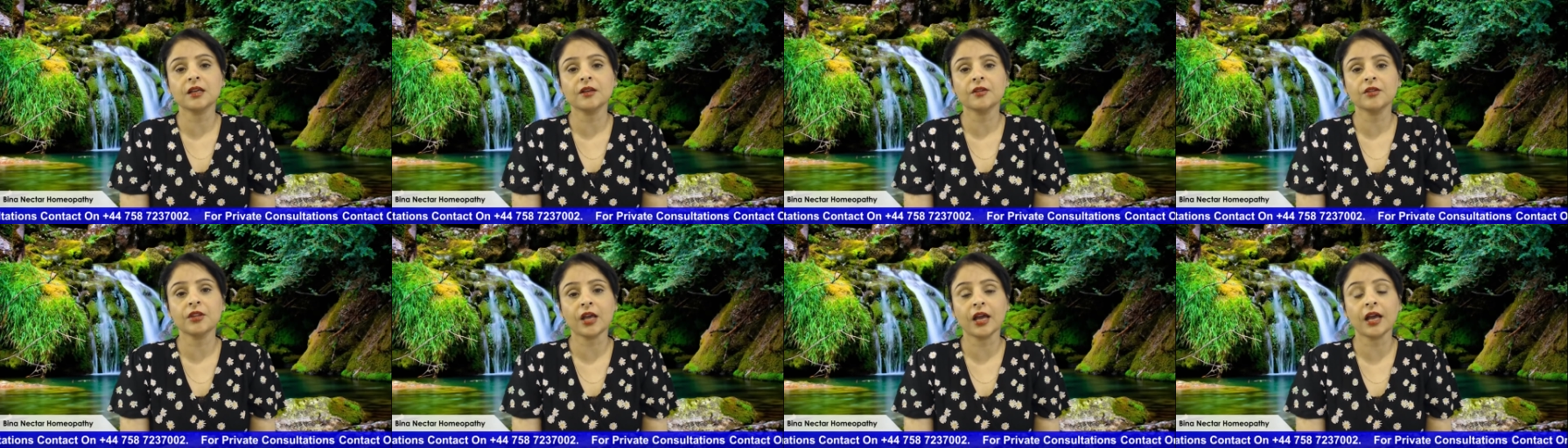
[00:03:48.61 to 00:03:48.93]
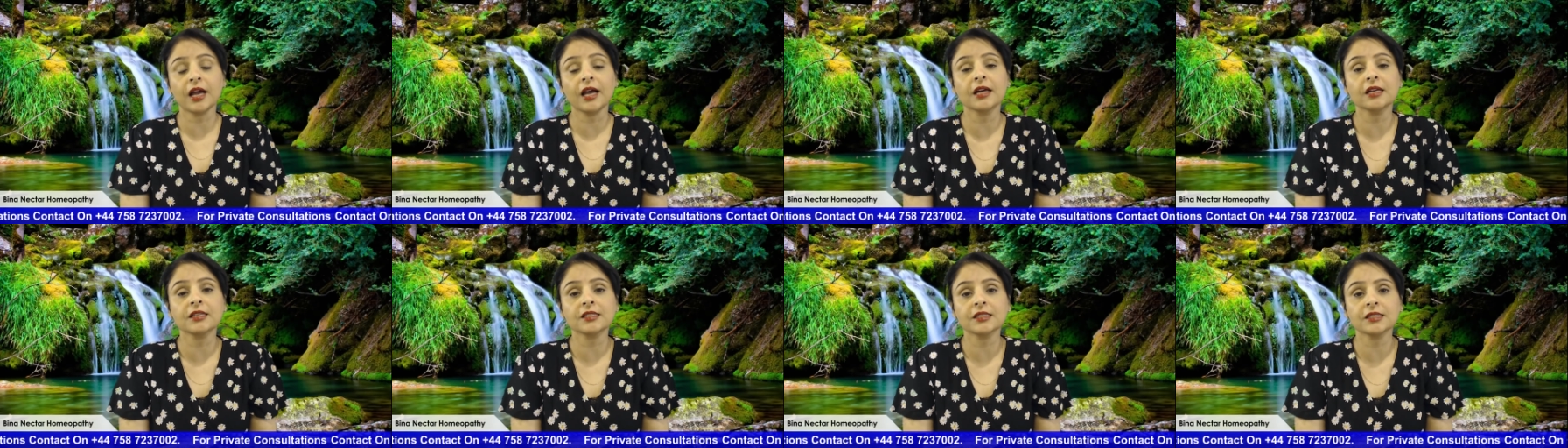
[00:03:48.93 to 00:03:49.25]
that,
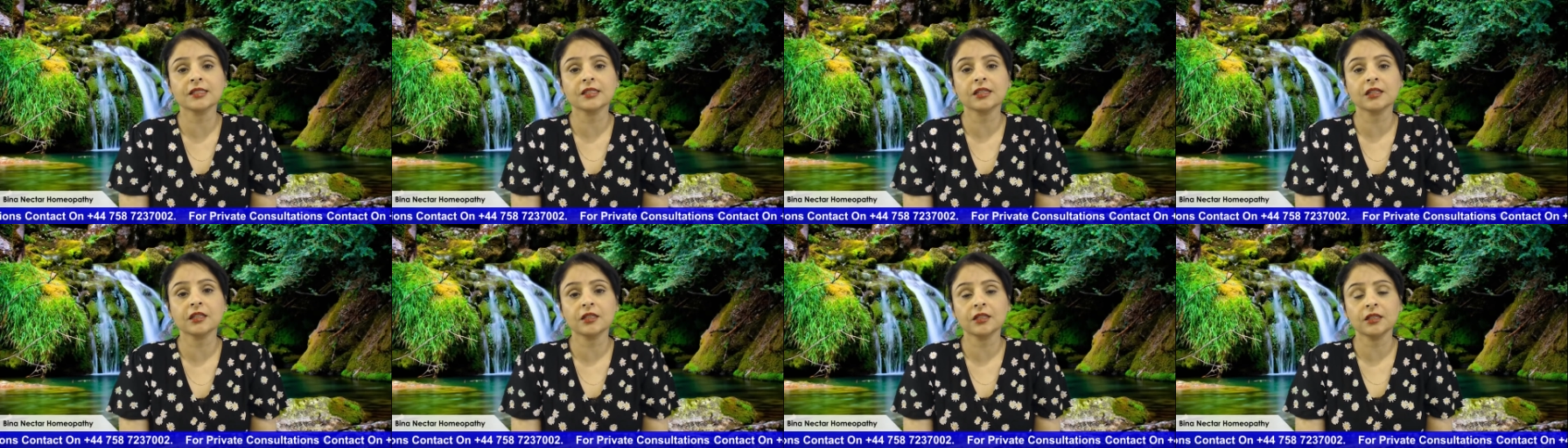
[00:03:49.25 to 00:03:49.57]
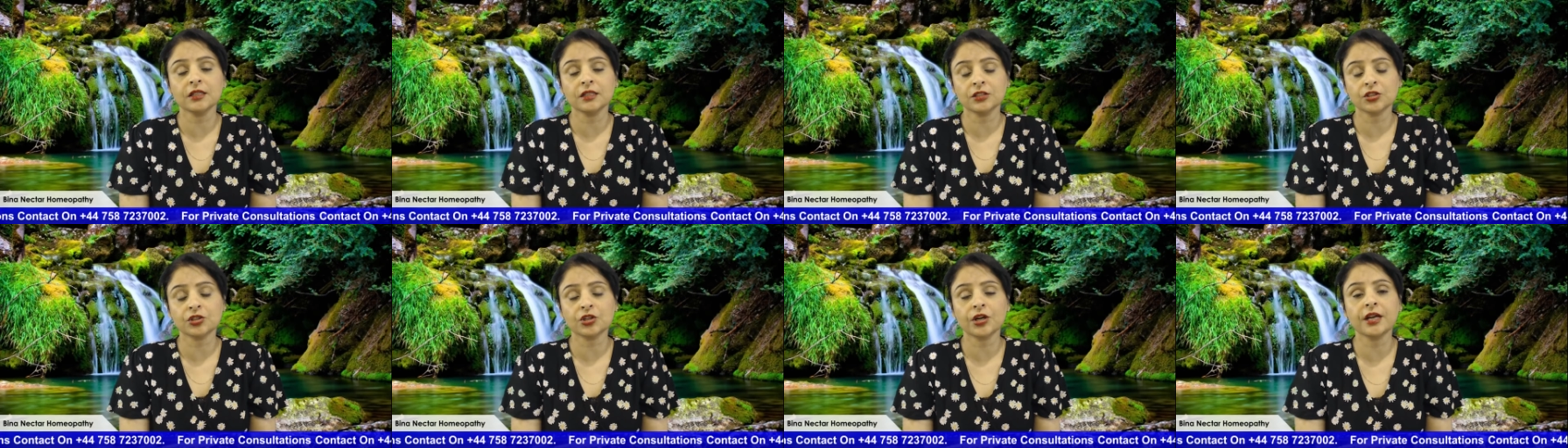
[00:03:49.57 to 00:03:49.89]
as
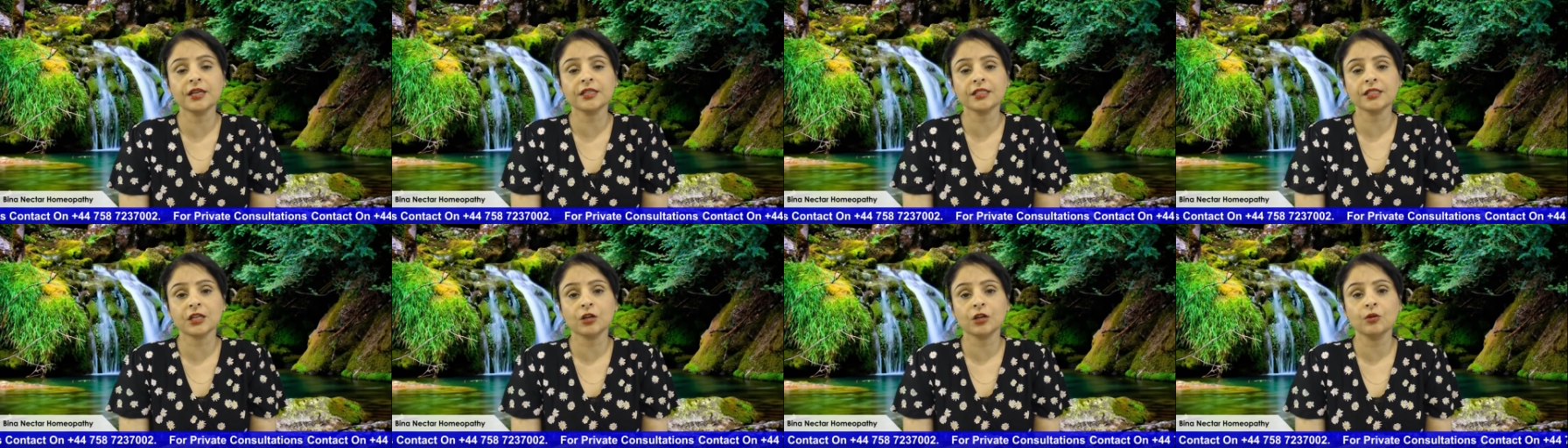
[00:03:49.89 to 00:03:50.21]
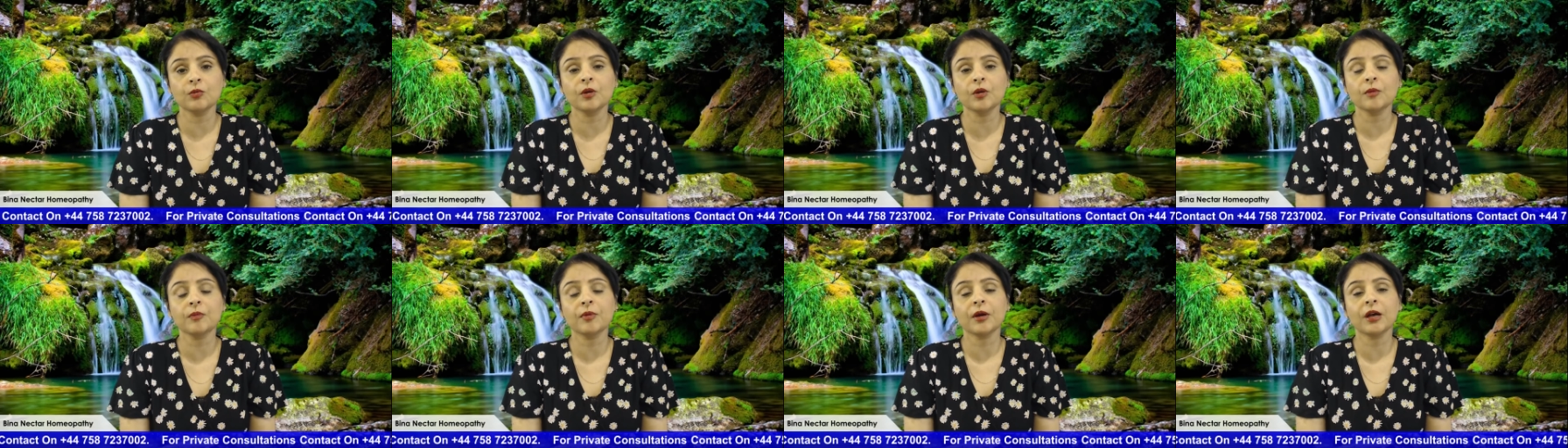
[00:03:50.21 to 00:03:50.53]
a trained
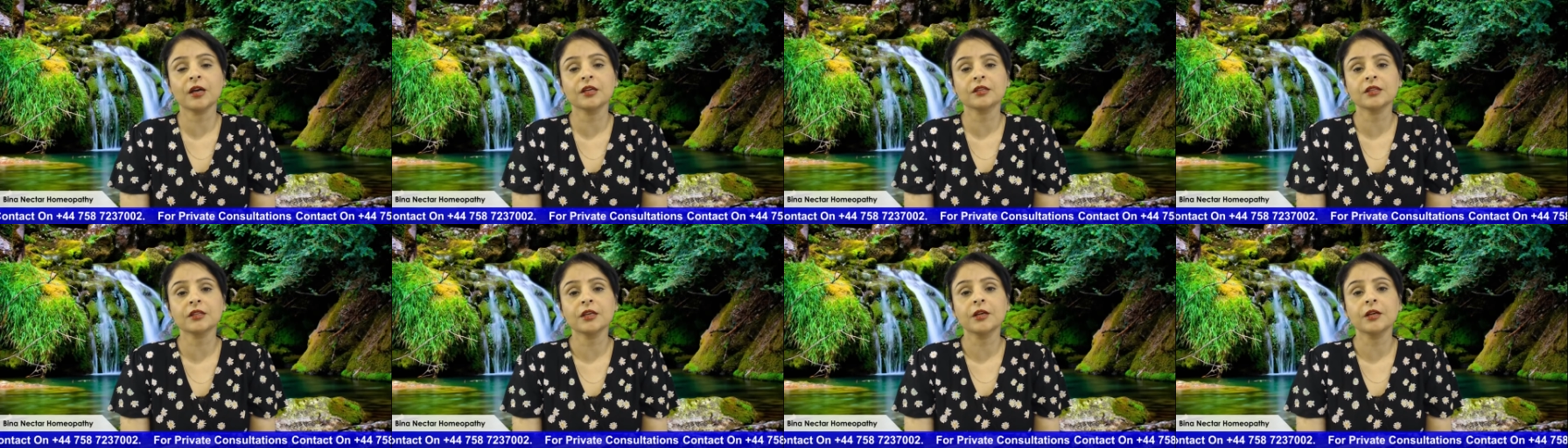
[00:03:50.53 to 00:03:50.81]
homeopath,